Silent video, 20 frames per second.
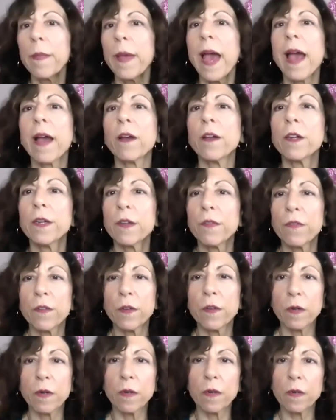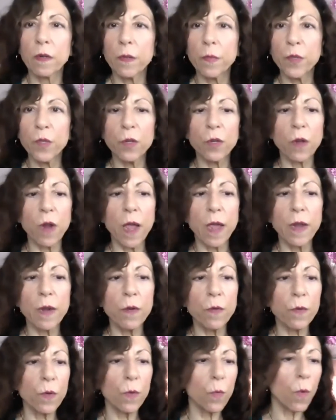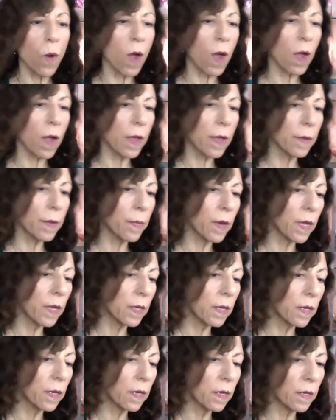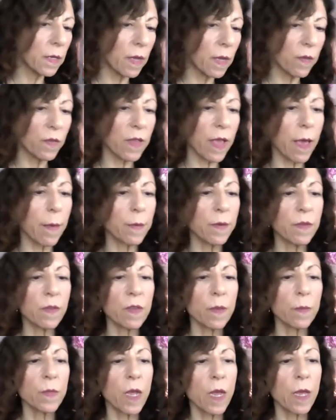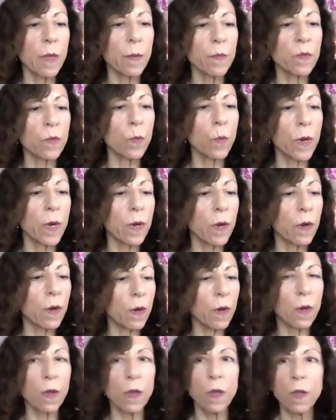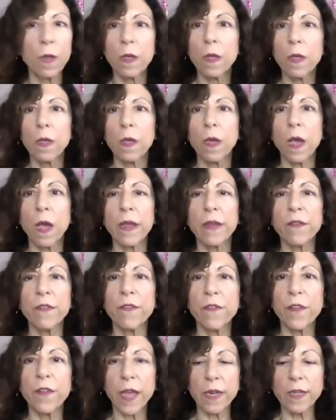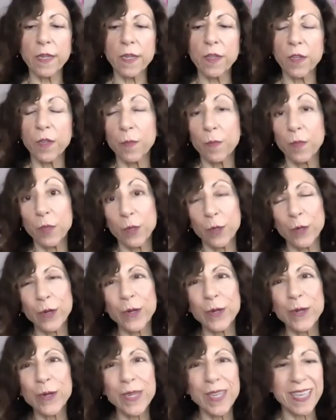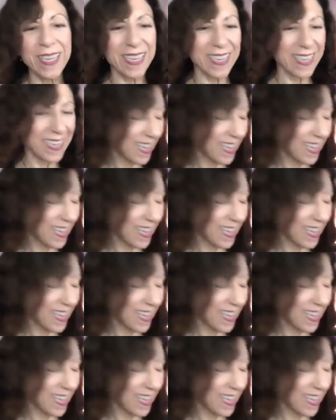back on a different computer. I don't know why, but it does happen sometimes where I affect the computers.